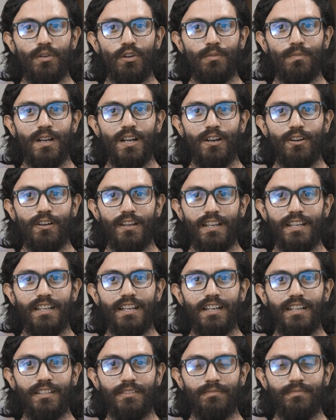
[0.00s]
Birbal
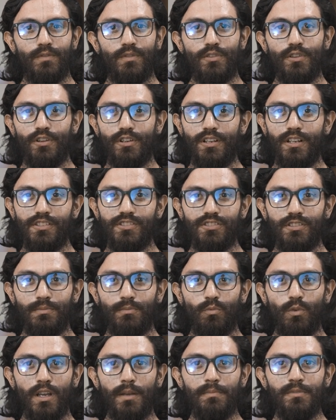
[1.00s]
AI for their
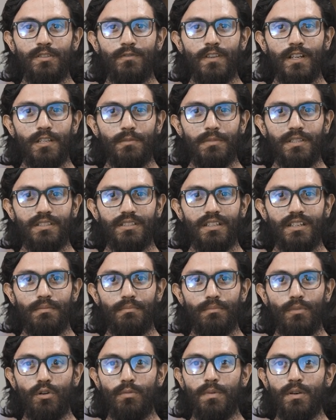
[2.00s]
custom web development,
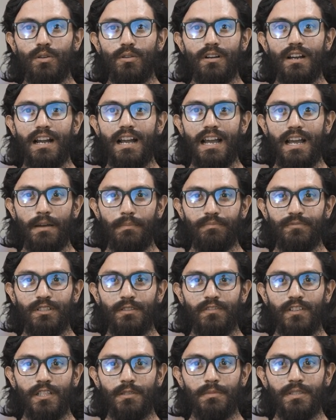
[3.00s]
mobile app
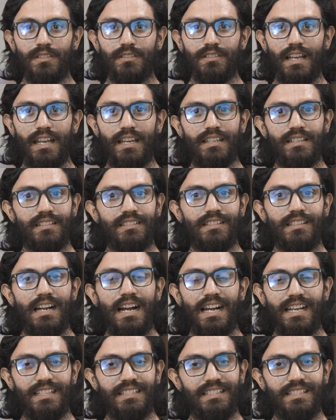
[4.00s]
development, and
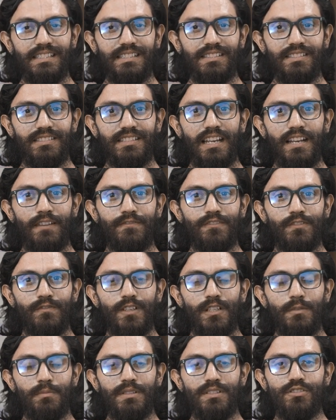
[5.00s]
IT staff
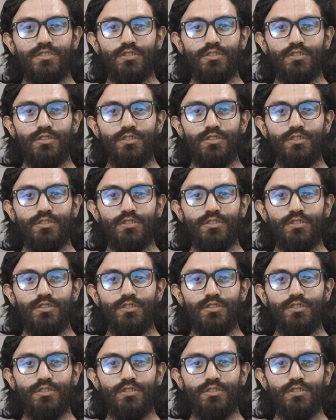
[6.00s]
development